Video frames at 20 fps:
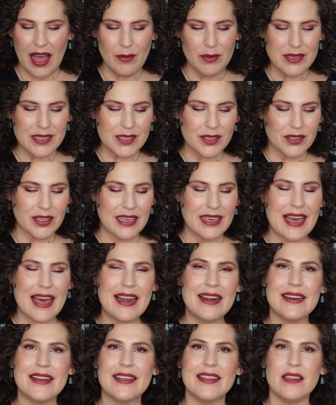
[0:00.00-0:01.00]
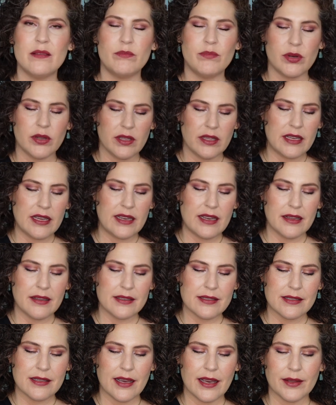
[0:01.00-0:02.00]
I was looking at it in the bullet and
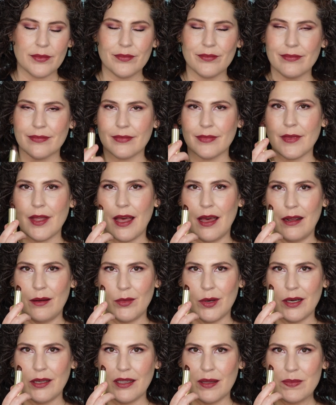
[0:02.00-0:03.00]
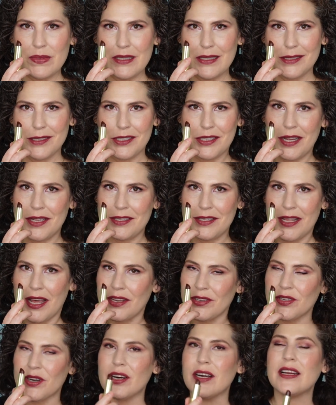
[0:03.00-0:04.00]
I was like, I don't wear lipstick shades
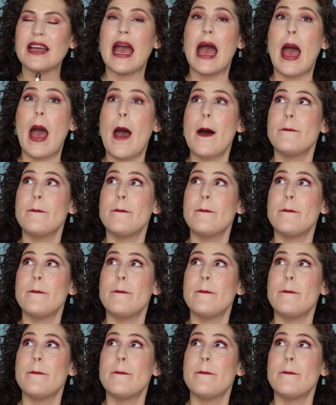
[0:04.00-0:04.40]
that dark.